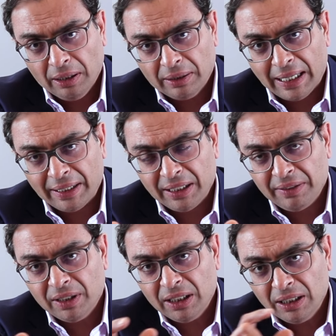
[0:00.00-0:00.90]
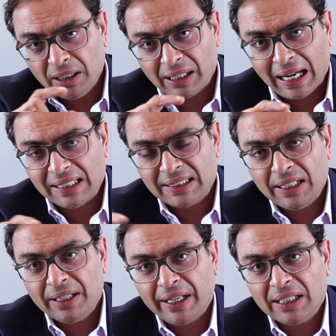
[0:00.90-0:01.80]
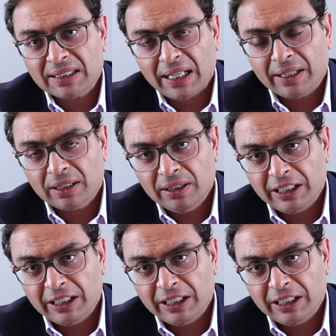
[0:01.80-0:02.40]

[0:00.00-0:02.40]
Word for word: that even in a rising rate cycle,